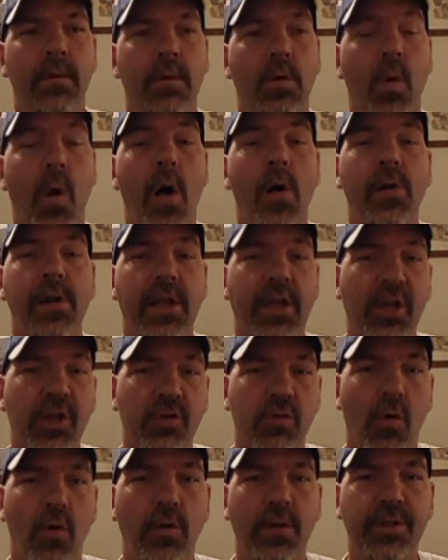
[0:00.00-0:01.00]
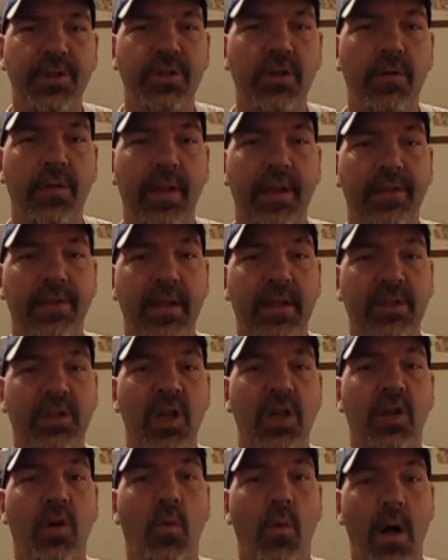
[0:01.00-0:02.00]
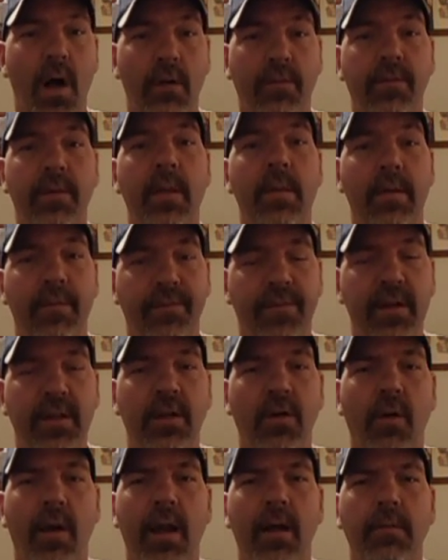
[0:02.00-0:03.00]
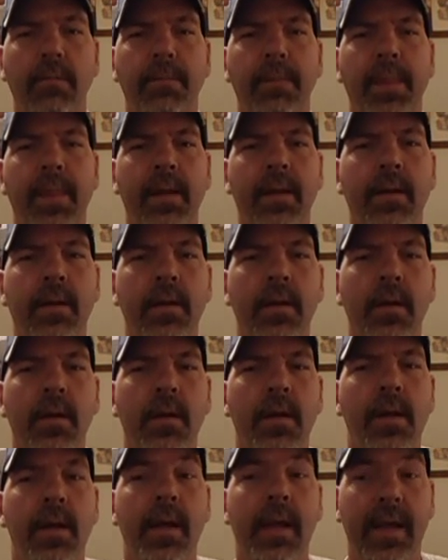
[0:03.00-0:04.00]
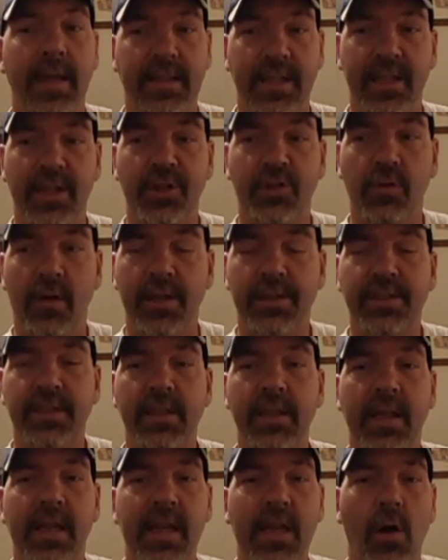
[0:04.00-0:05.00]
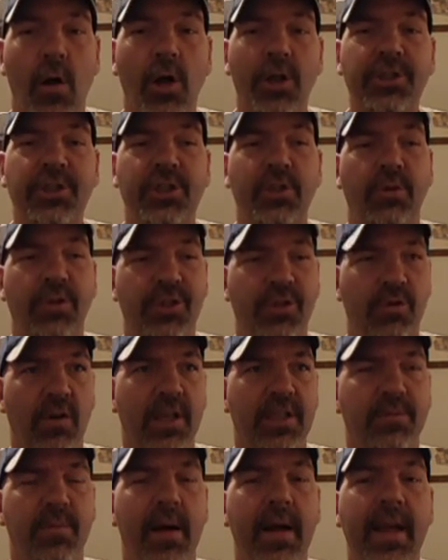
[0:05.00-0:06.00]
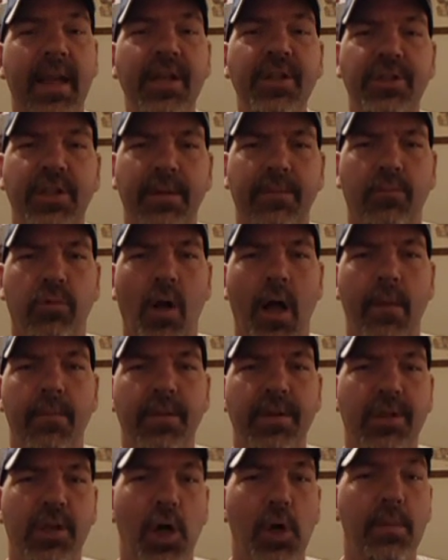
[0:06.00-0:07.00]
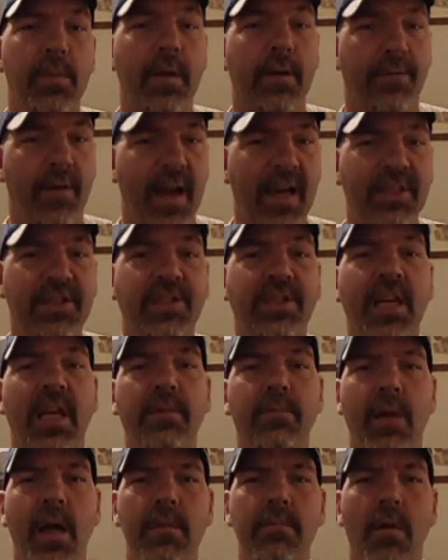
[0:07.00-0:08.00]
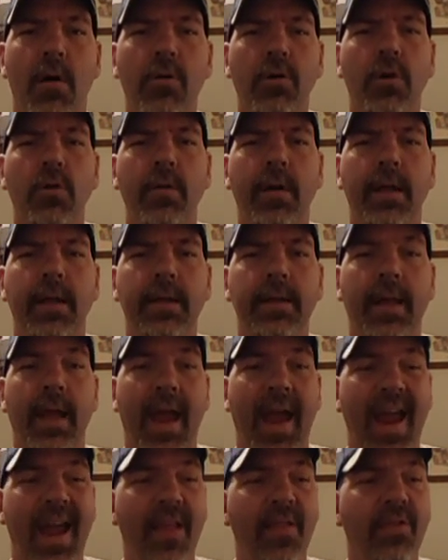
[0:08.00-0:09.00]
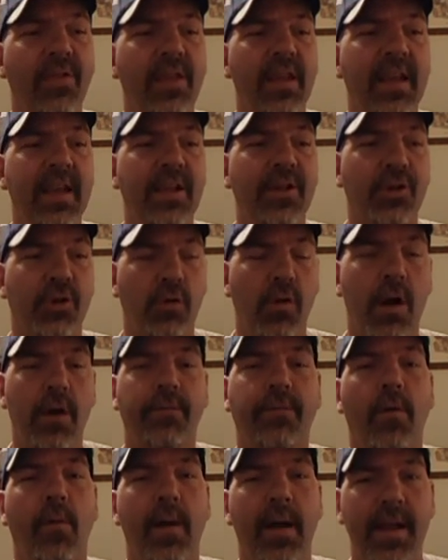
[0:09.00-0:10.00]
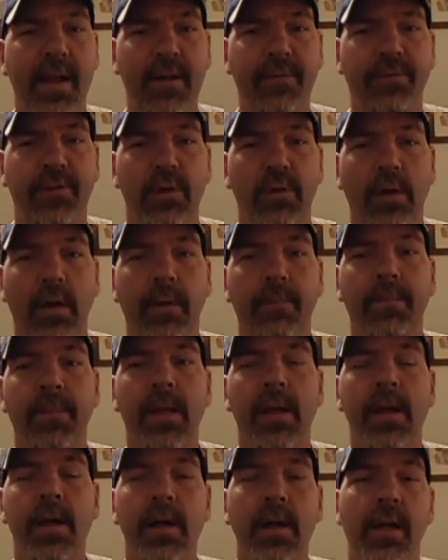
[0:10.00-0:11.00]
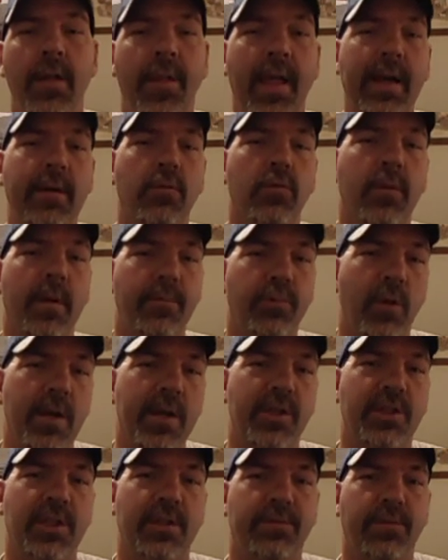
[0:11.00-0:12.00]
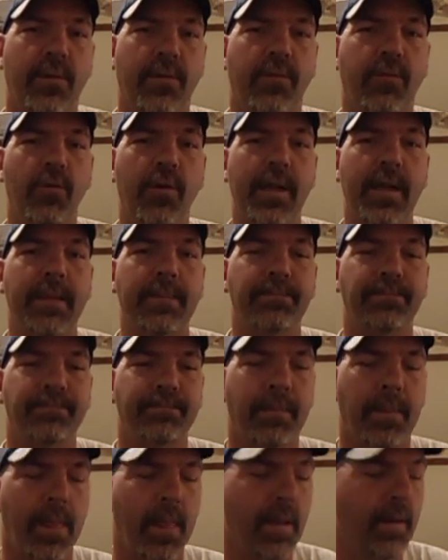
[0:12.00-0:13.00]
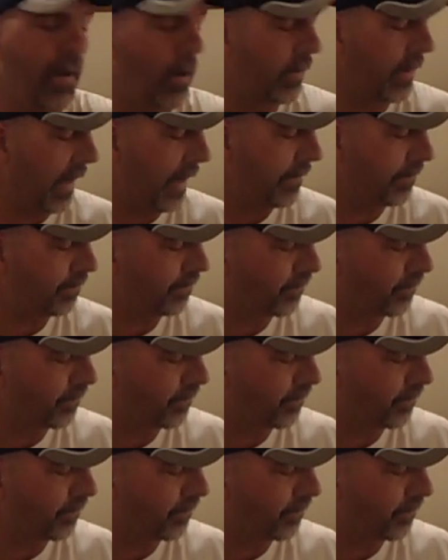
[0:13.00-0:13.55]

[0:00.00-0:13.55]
quality control issue that it took a while for them to figure out. He did address it. He also addressed my engine problem and told me if I send my motor in and the truck from my F unit, they will replace it for free. Okay,